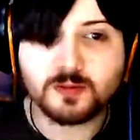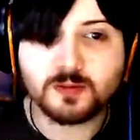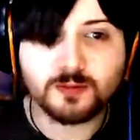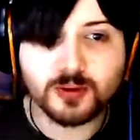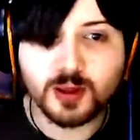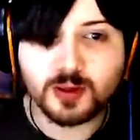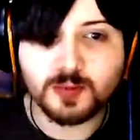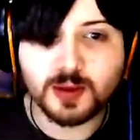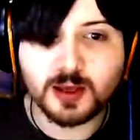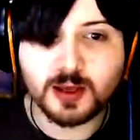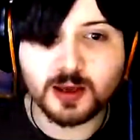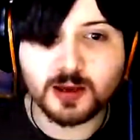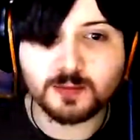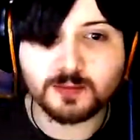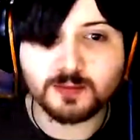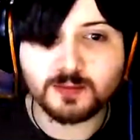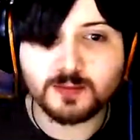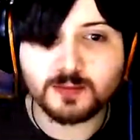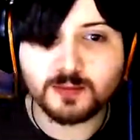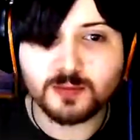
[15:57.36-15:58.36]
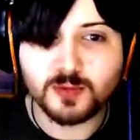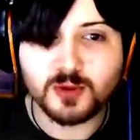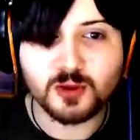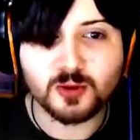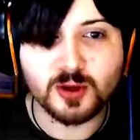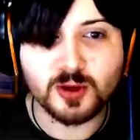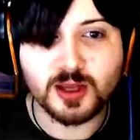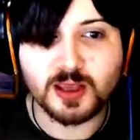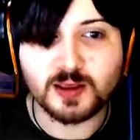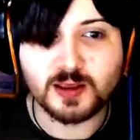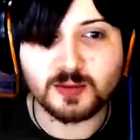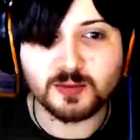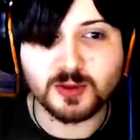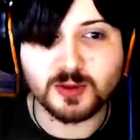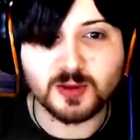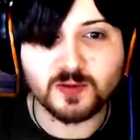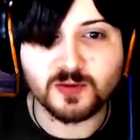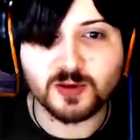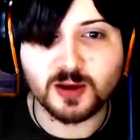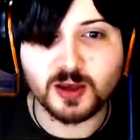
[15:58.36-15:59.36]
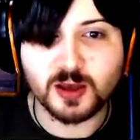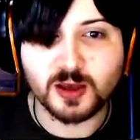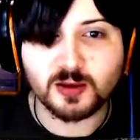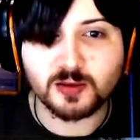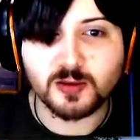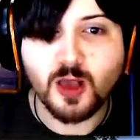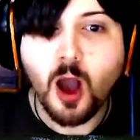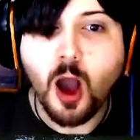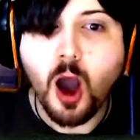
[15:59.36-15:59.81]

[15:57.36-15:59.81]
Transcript: Probably not. Do you want to eat them just for giggles?